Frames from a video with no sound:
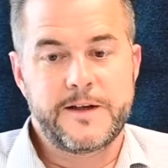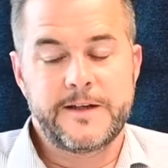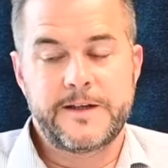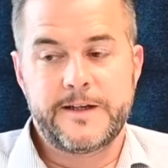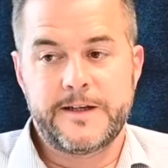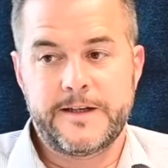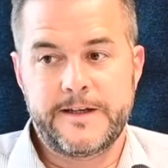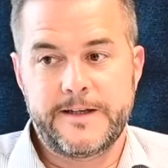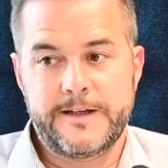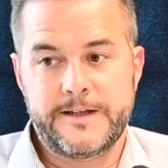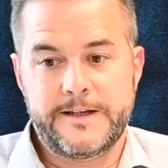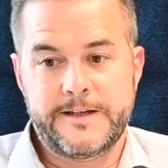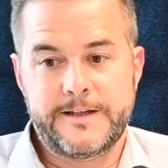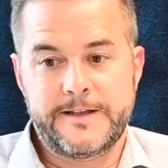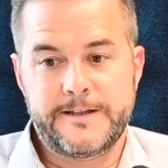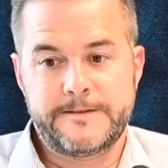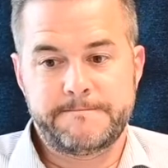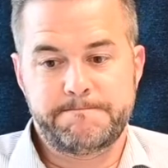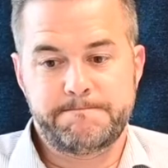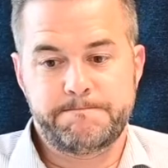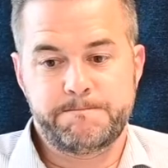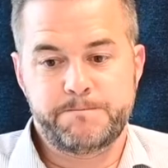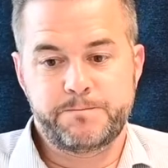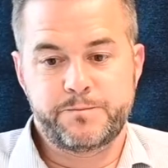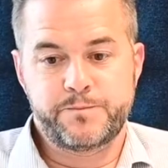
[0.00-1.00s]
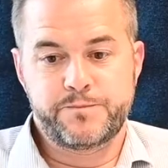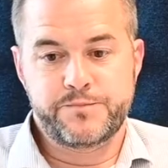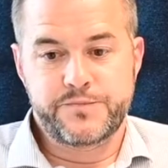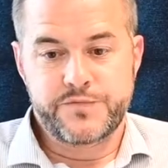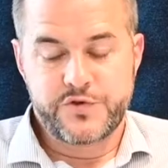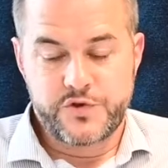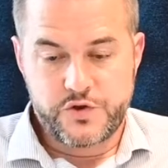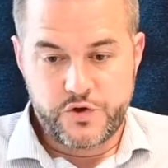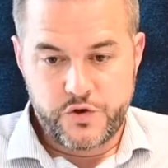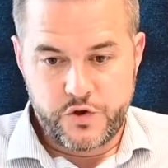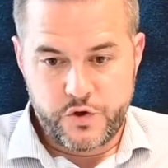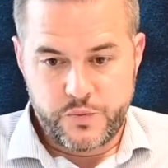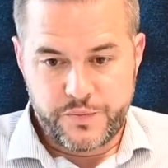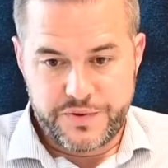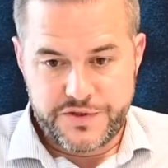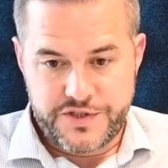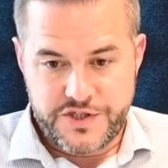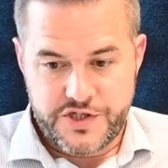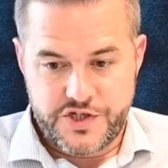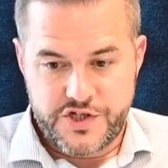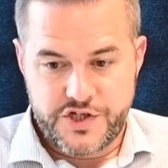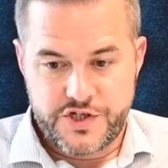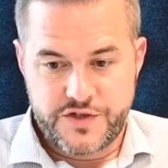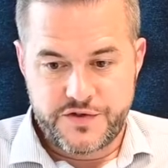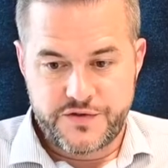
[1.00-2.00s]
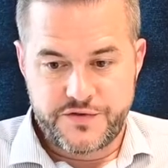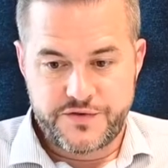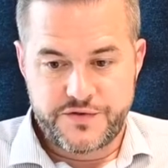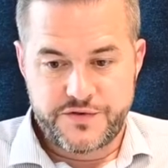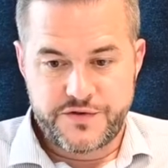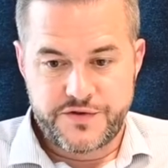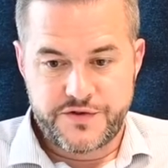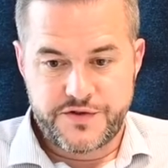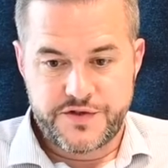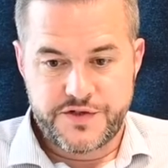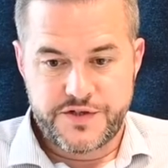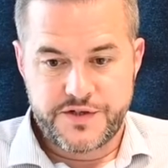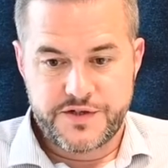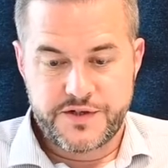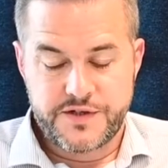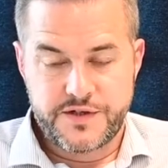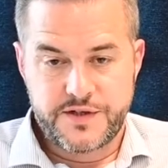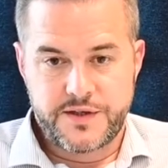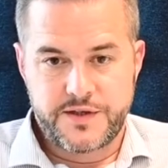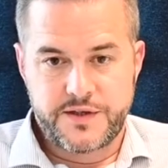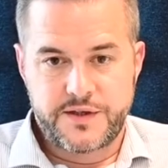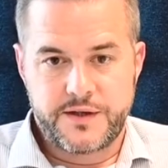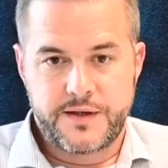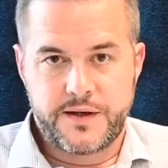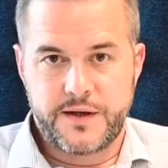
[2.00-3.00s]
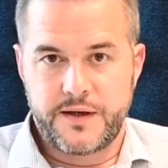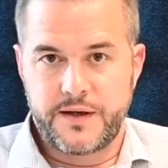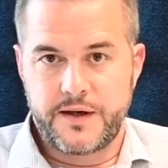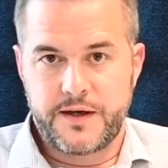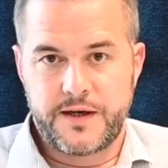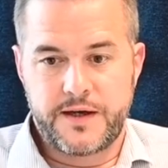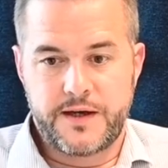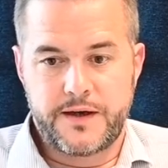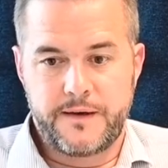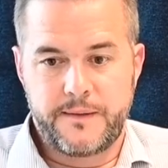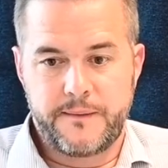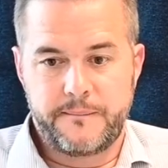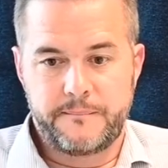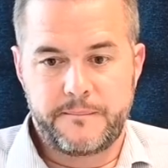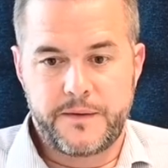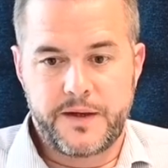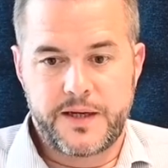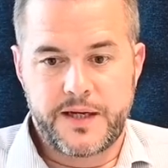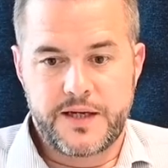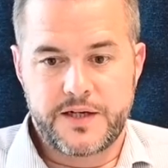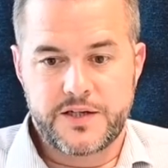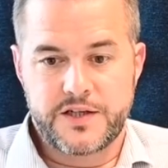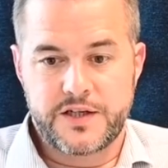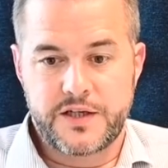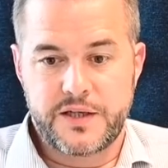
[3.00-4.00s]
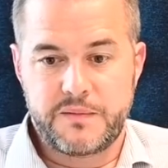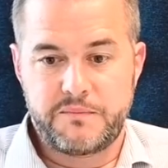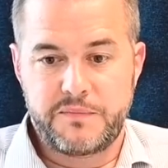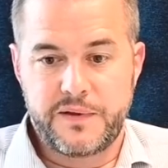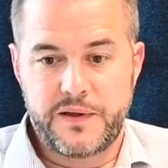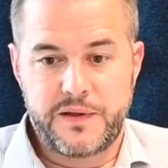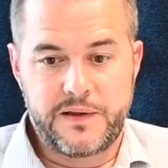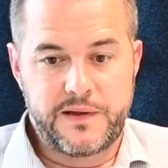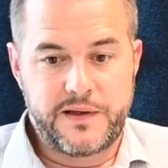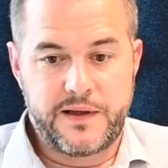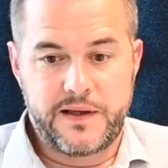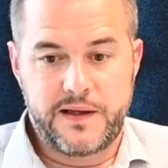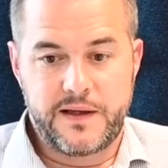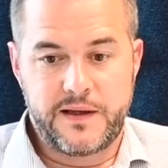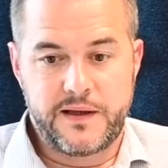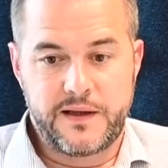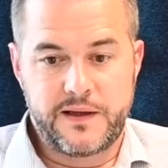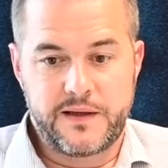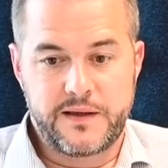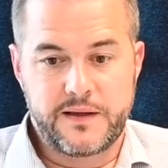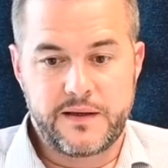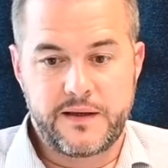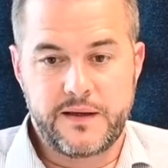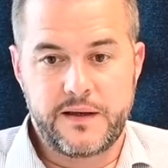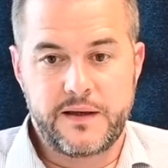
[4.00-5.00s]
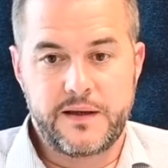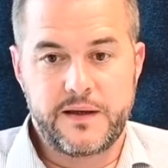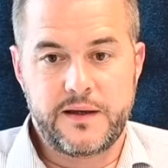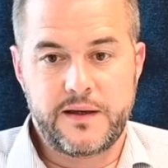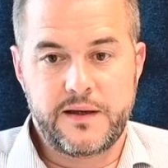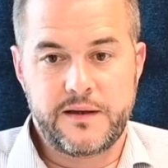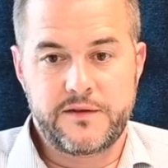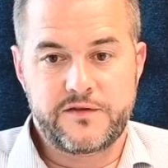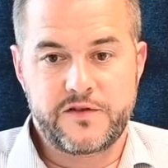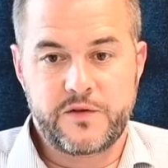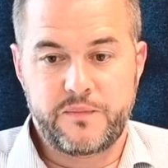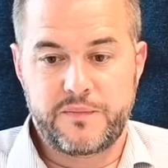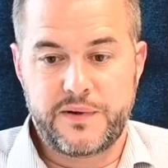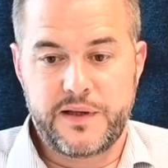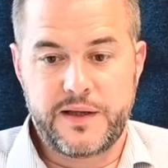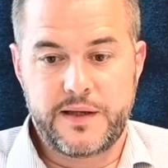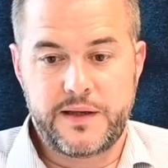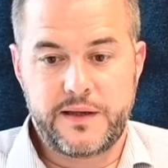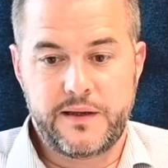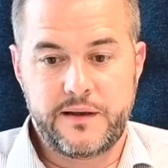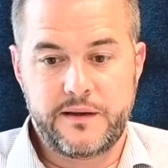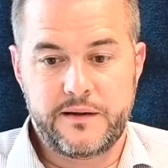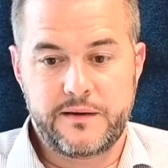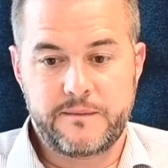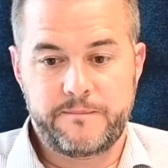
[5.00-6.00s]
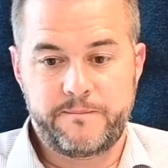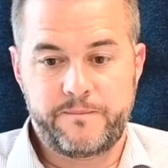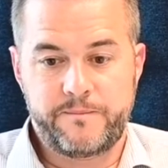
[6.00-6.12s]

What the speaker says: door positions, and actually building, supplying